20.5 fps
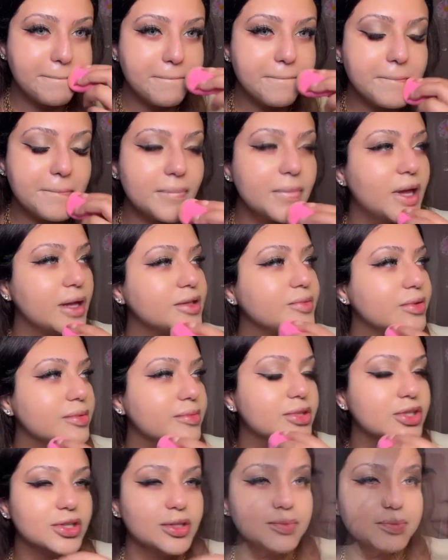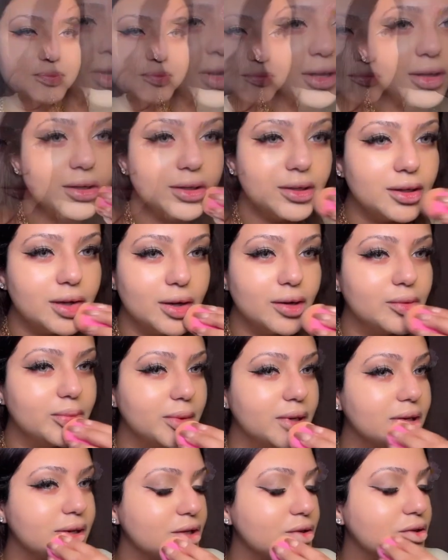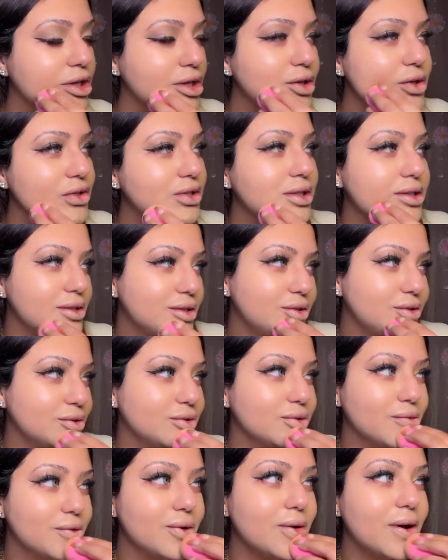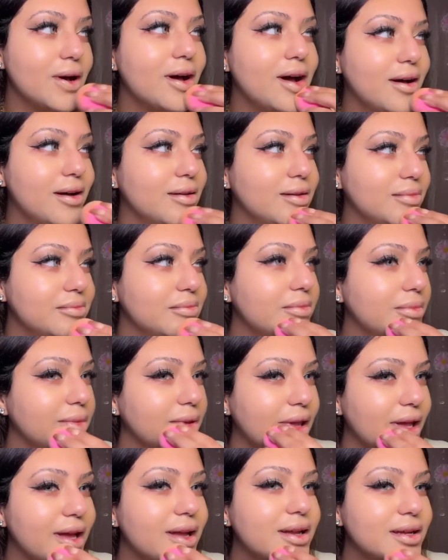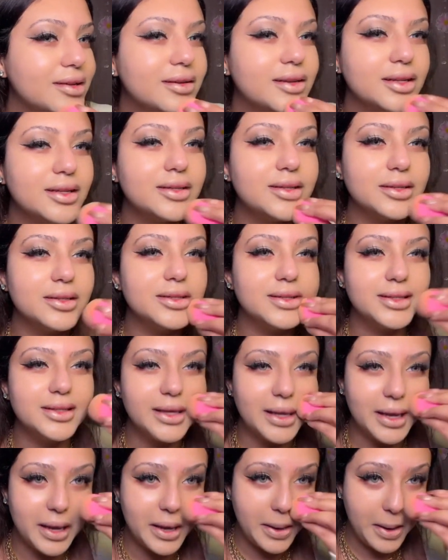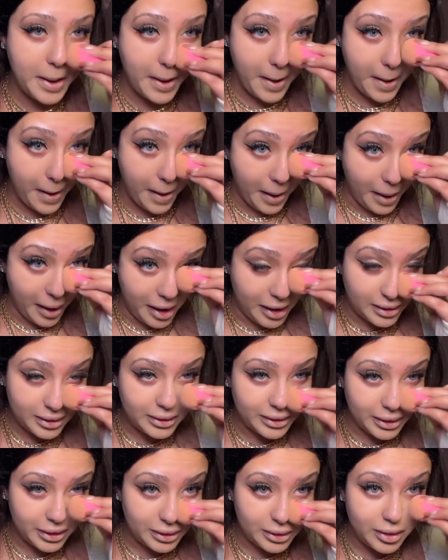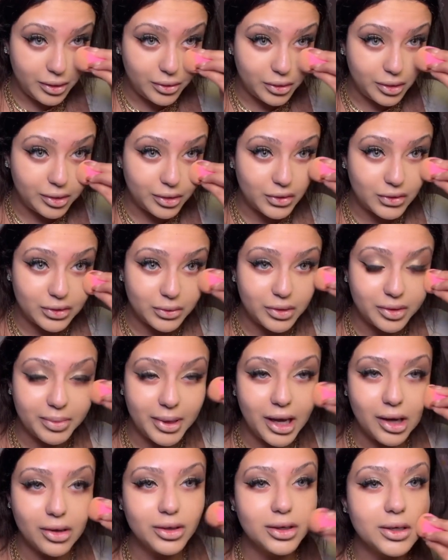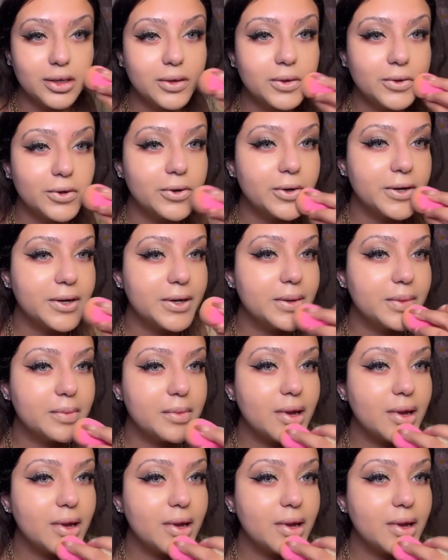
Yeah, that's pretty much it. No, but you could use it to blend, to set. Like, you could use it with powder, cream,